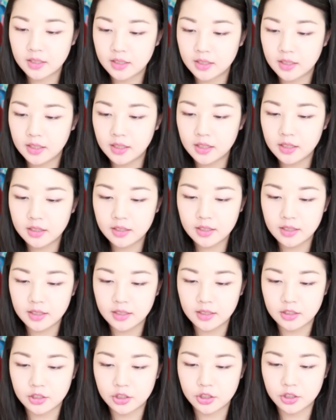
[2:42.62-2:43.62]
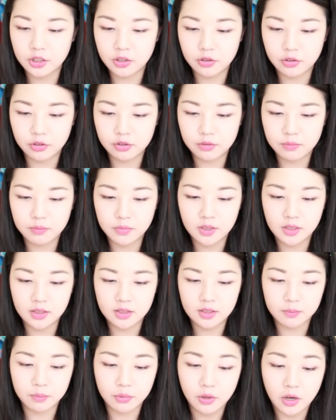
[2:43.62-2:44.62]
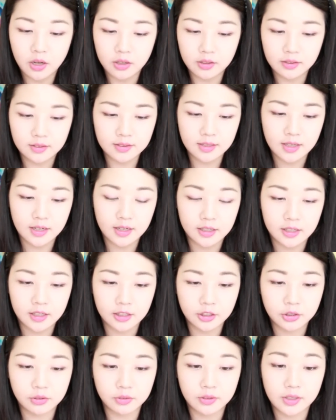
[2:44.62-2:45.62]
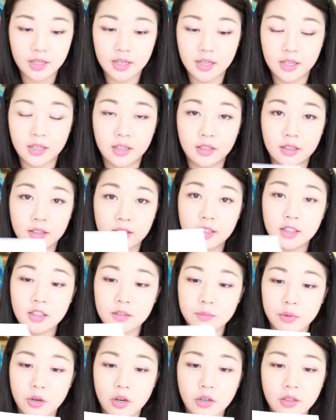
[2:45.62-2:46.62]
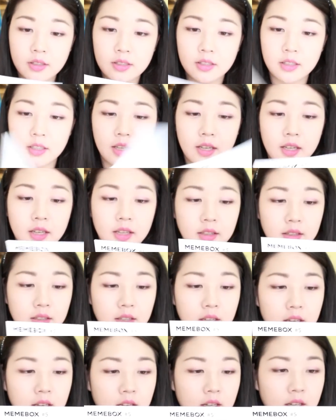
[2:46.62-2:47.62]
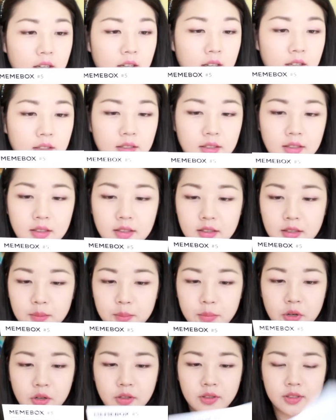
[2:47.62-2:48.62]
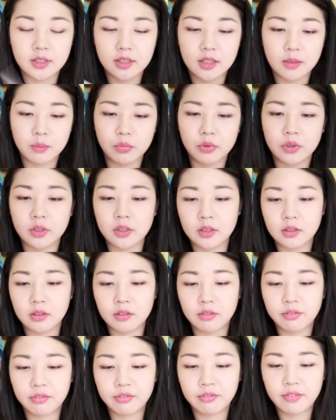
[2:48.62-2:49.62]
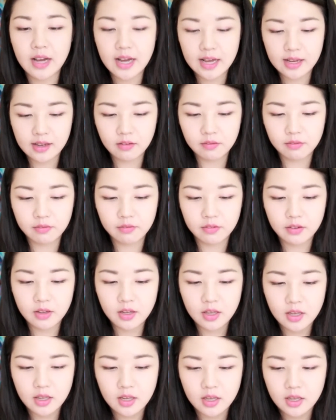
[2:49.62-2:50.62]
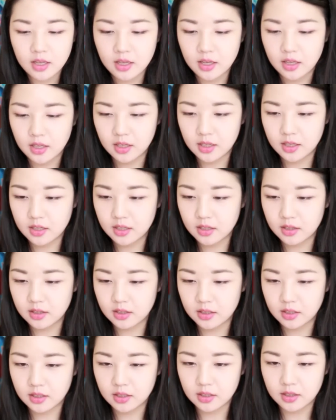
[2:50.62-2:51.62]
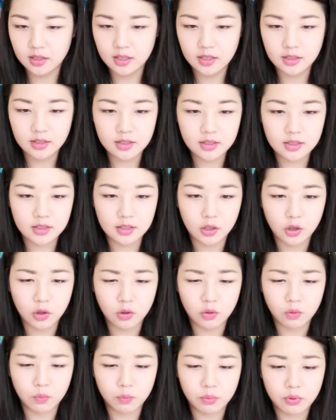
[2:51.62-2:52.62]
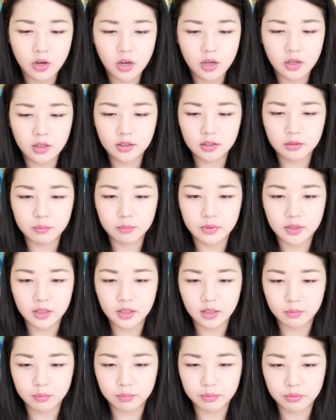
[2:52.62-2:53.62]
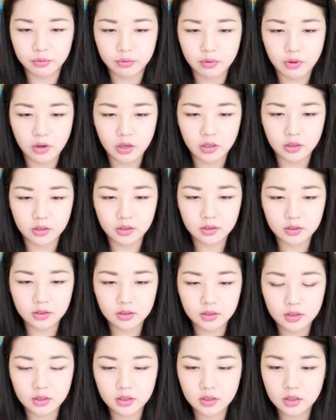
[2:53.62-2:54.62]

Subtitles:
Here it shows me the products that are actually in this box, and this is the box number 5. And let's go product by product.